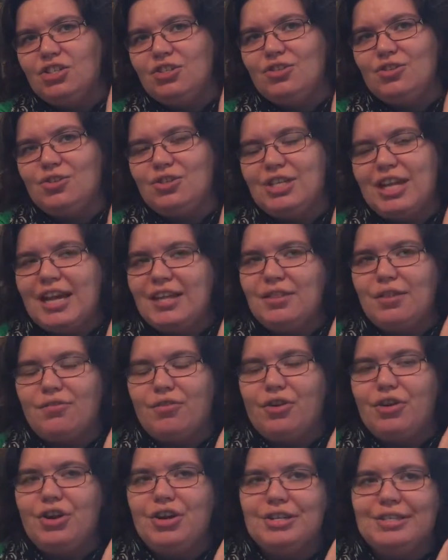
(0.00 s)
to take the
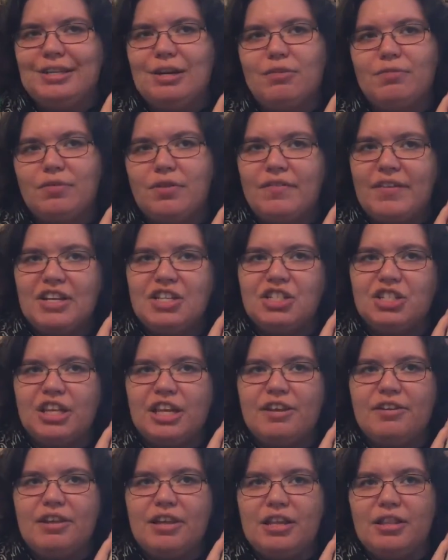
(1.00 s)
throne herself
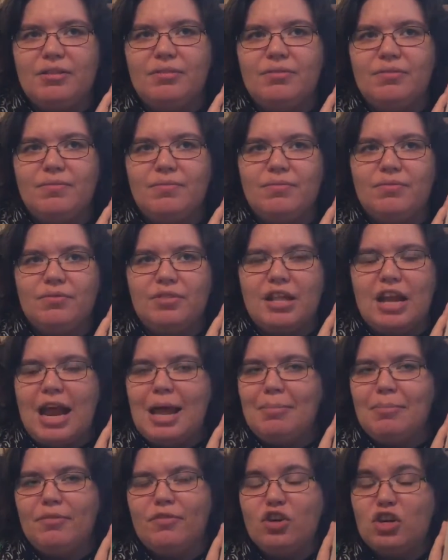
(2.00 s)
eventually in the
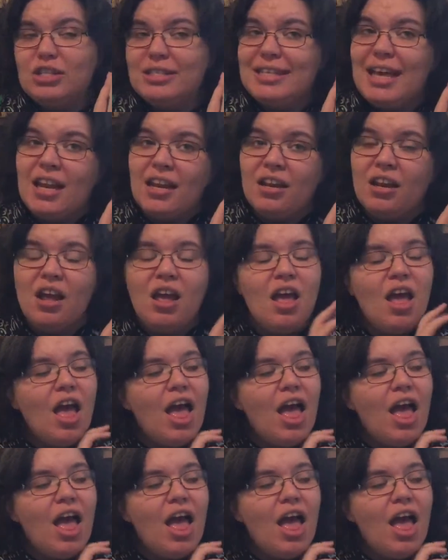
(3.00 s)
name of her son.